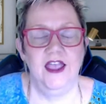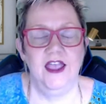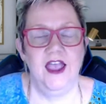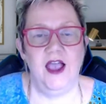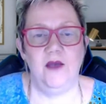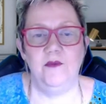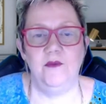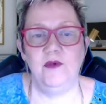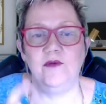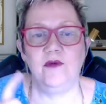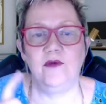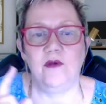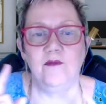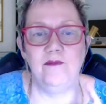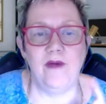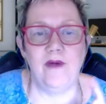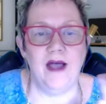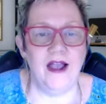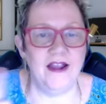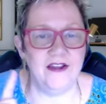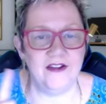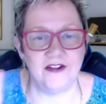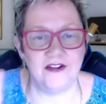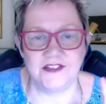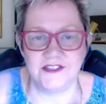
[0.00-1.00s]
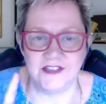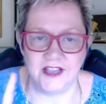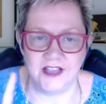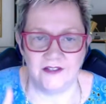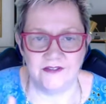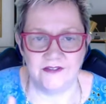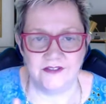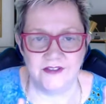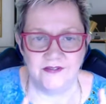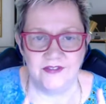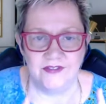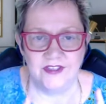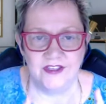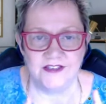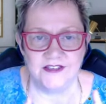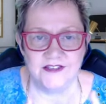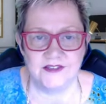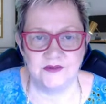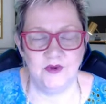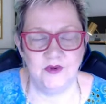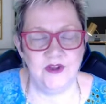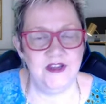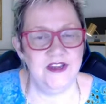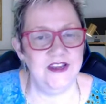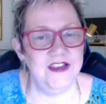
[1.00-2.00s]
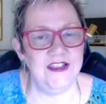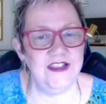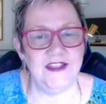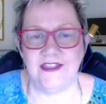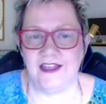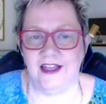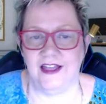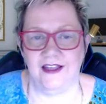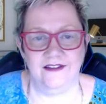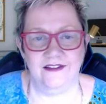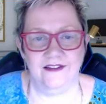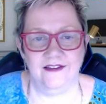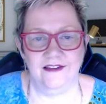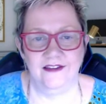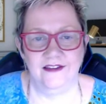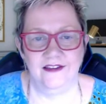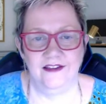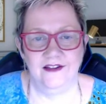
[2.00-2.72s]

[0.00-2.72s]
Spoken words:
and we remind ourselves of this. We need that.